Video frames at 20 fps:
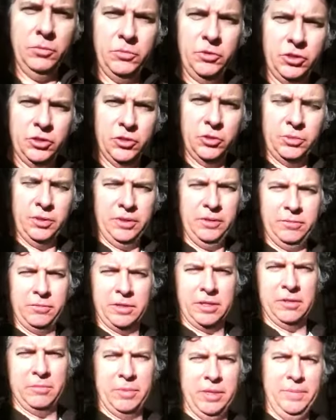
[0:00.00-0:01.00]
excuse me,
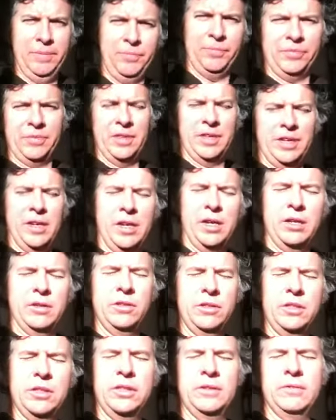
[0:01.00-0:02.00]
forgive me.
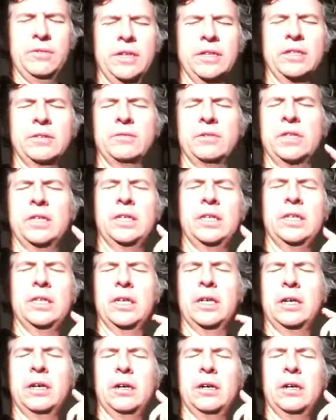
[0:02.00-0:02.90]
This is effectively